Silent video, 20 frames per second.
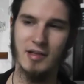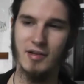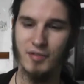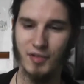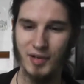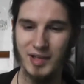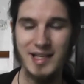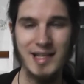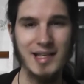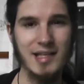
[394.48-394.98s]

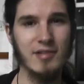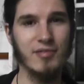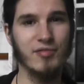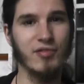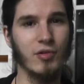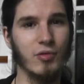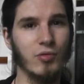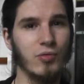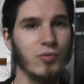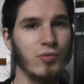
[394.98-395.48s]
for either
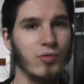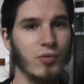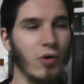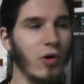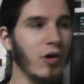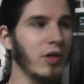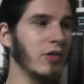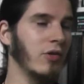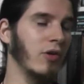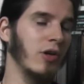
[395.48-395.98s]
for
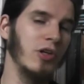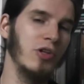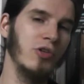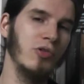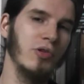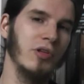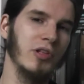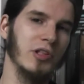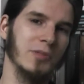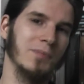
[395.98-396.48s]
Roy or
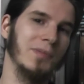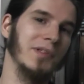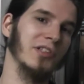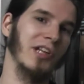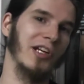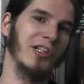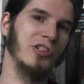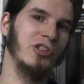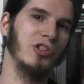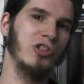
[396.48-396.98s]
Lucas,
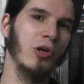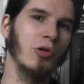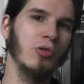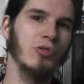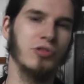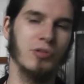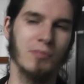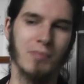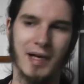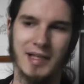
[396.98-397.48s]
because I
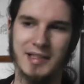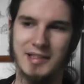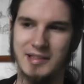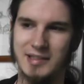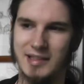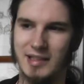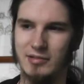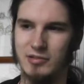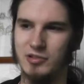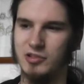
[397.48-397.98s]
chose to buy these
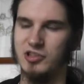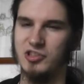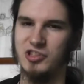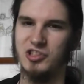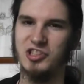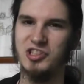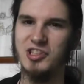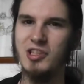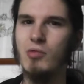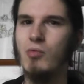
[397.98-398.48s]
characters because I
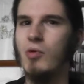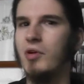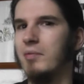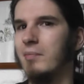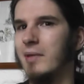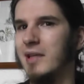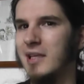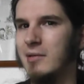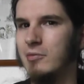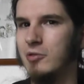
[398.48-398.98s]
still want
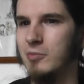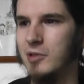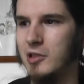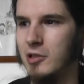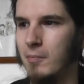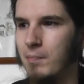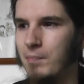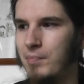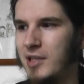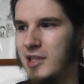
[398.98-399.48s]
my game to be
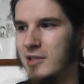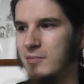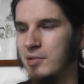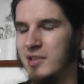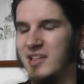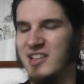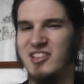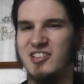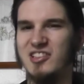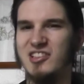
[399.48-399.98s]
complete, but
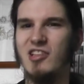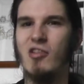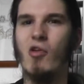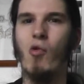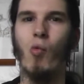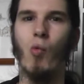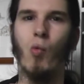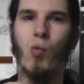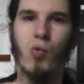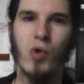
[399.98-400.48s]
it is still
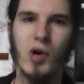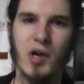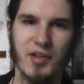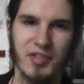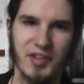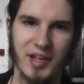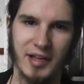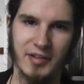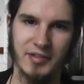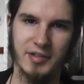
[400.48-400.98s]

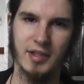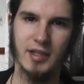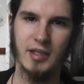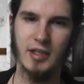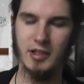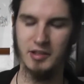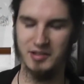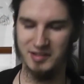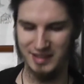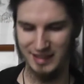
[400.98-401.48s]
worth it.
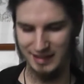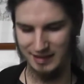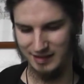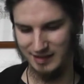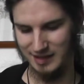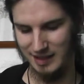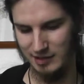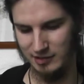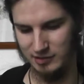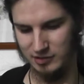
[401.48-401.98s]
You get the
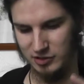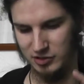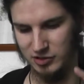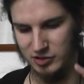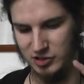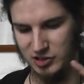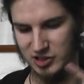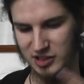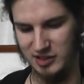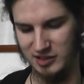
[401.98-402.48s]
characters,
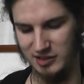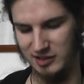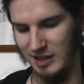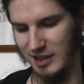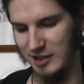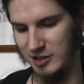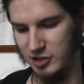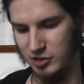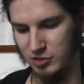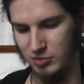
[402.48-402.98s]
the shit
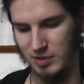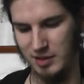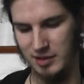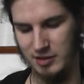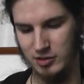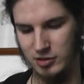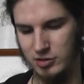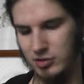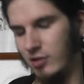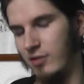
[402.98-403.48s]
attached to
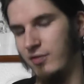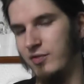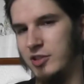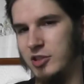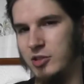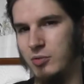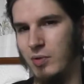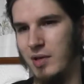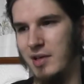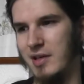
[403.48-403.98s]
it,
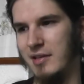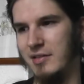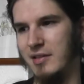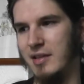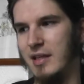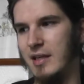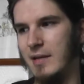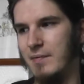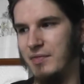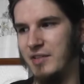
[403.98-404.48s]
trophies with it,
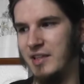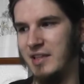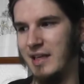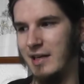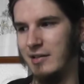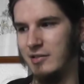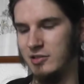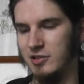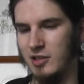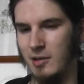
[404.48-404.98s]
the
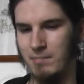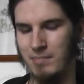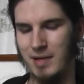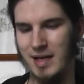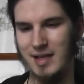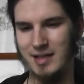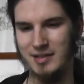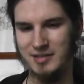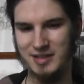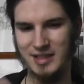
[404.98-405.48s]
characters are
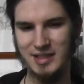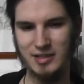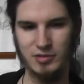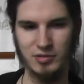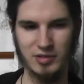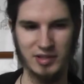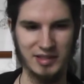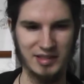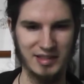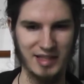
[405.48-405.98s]
balanced into
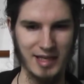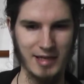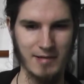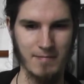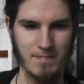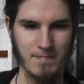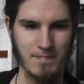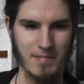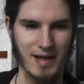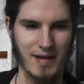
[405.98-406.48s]
the
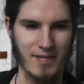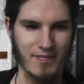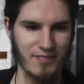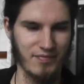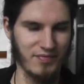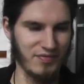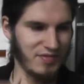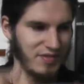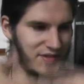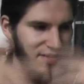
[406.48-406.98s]
game,
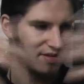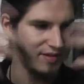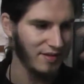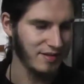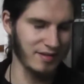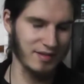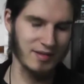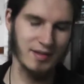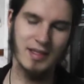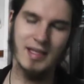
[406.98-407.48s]

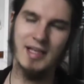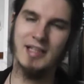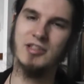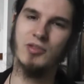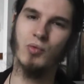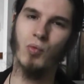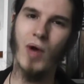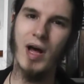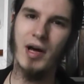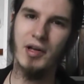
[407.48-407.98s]
and it's
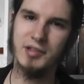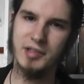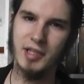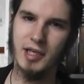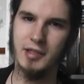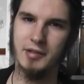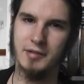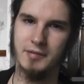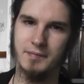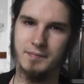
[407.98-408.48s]
well
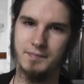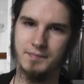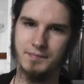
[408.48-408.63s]
done.